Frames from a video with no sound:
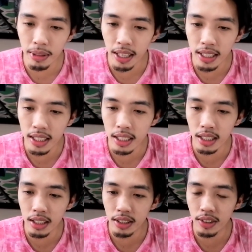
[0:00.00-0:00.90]
last
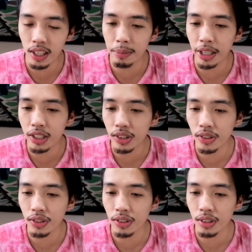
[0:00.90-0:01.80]
3 May,
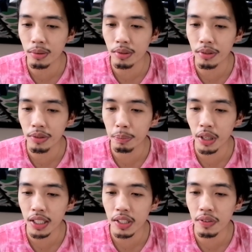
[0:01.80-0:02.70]
so
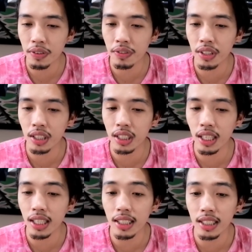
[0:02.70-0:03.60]
past 15
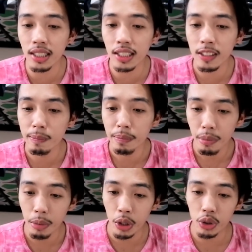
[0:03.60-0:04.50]
days
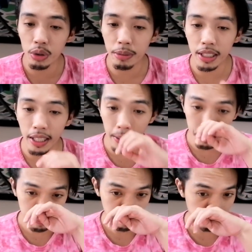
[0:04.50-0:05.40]
bago dumating.